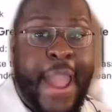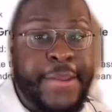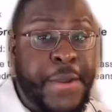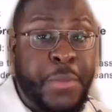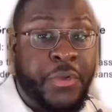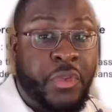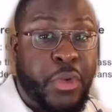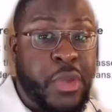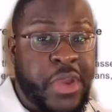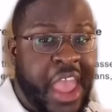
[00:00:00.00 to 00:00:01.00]
number three,
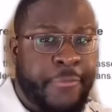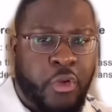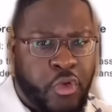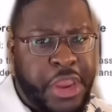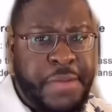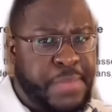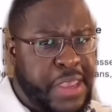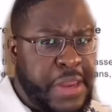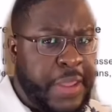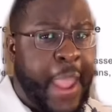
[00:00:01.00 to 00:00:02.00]
we have green bean
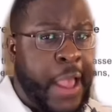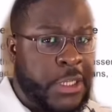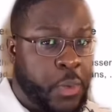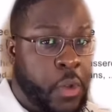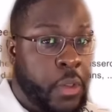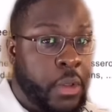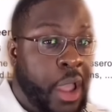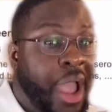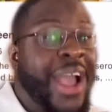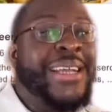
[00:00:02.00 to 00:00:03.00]
casserole.
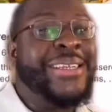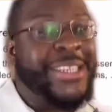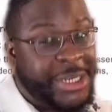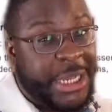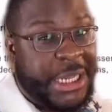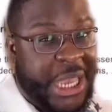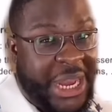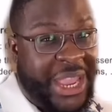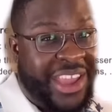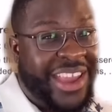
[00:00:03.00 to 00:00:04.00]
Just
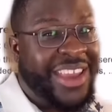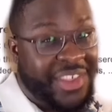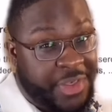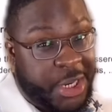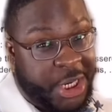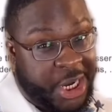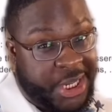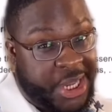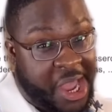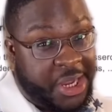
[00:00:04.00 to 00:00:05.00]
kidding, this shit
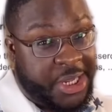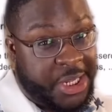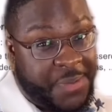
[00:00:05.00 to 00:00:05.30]
sucks.